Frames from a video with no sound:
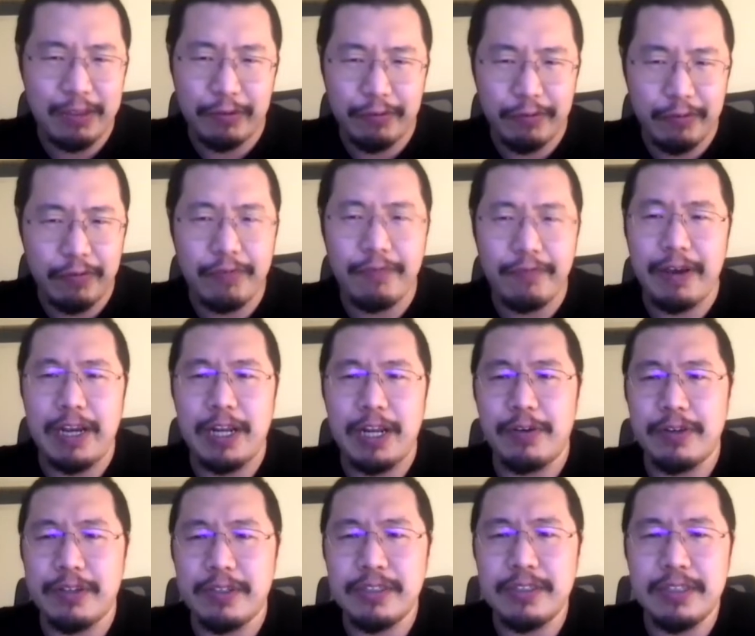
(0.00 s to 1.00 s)
of
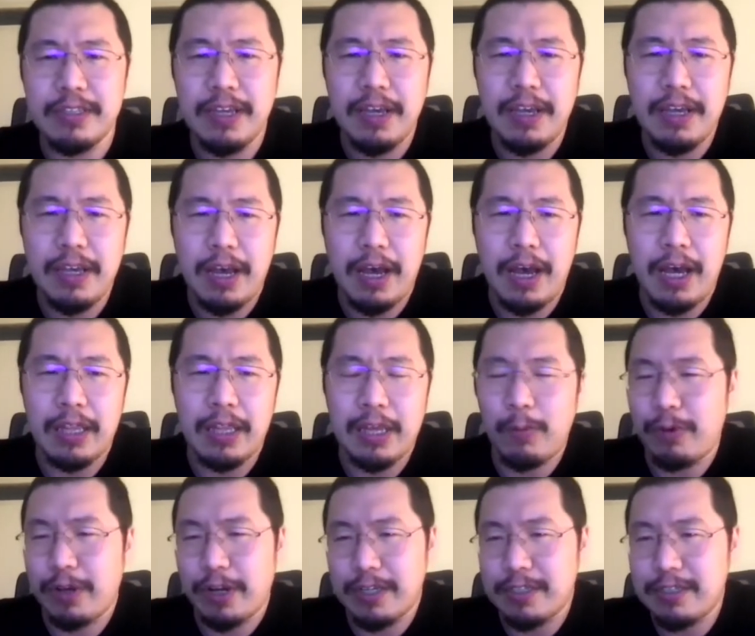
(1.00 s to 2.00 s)
failures that
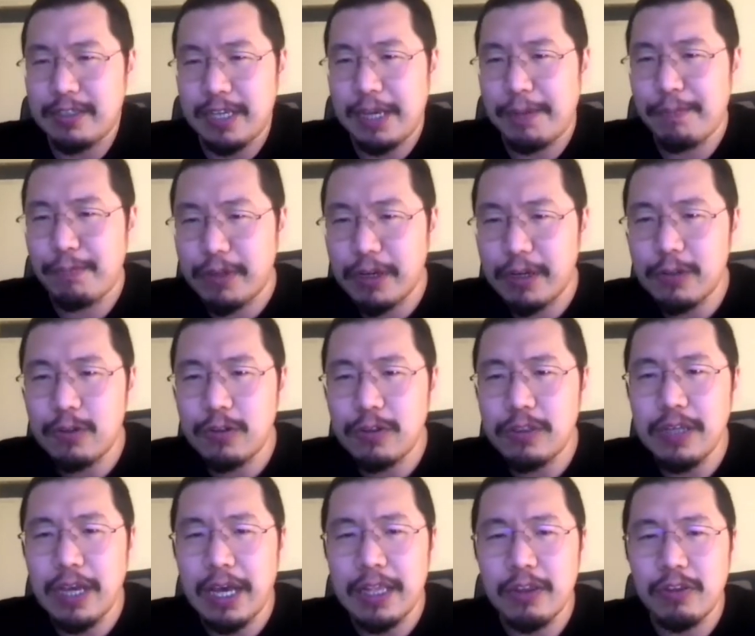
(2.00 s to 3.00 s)
we're going to see in
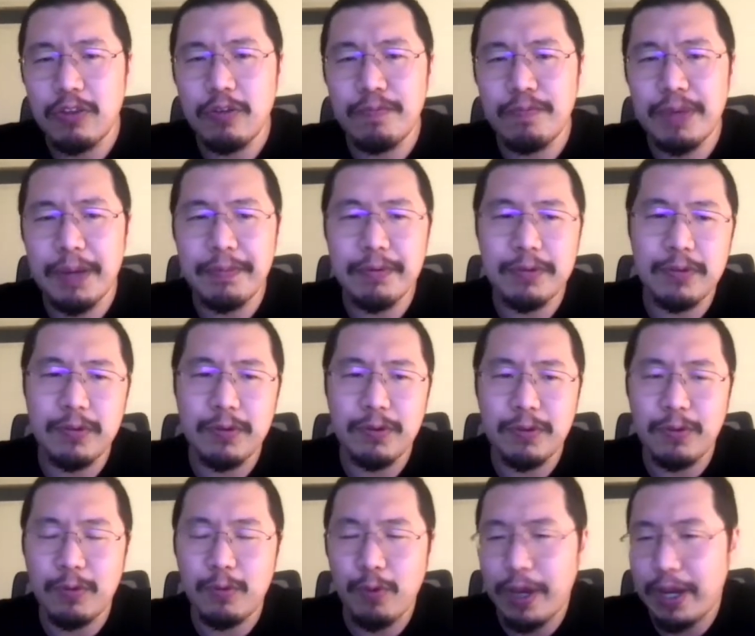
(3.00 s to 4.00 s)
production, and to be able
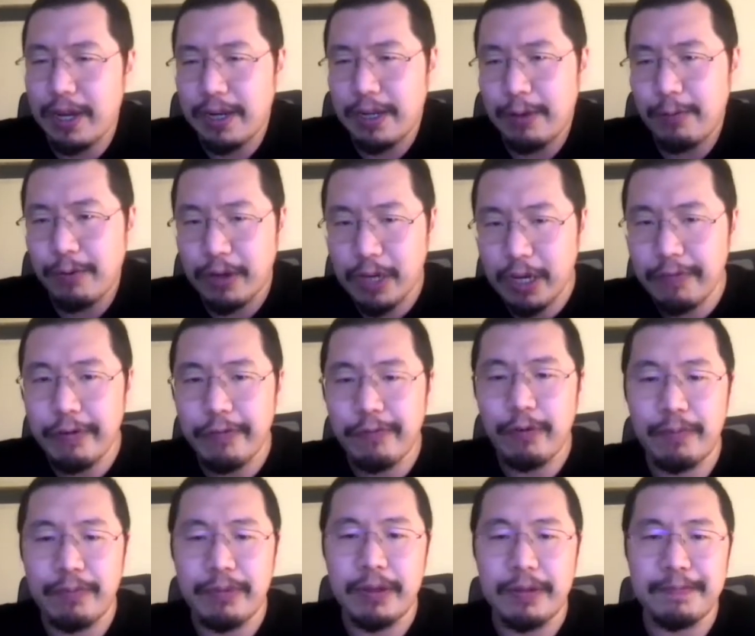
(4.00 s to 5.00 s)
to quickly recover
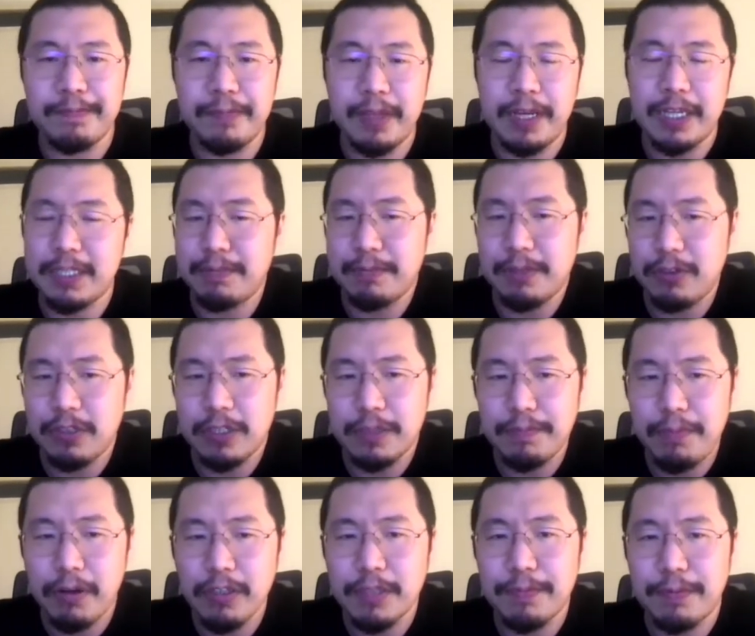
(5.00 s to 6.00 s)
from them as much as
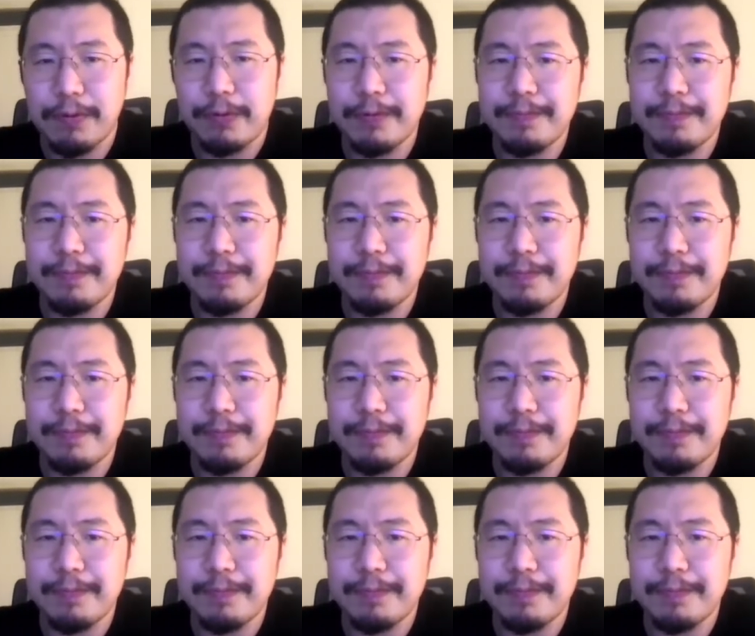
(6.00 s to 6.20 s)
possible.